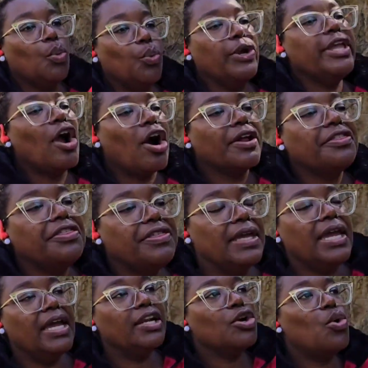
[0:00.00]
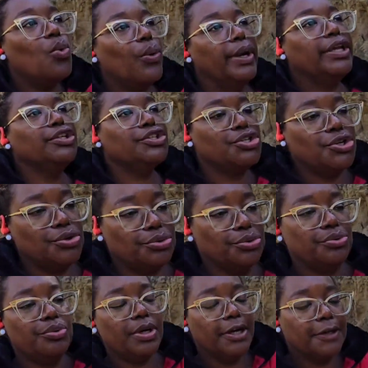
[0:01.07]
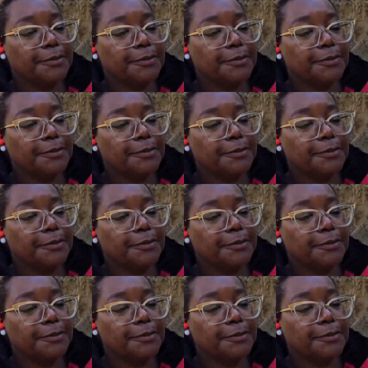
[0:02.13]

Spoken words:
we are then going to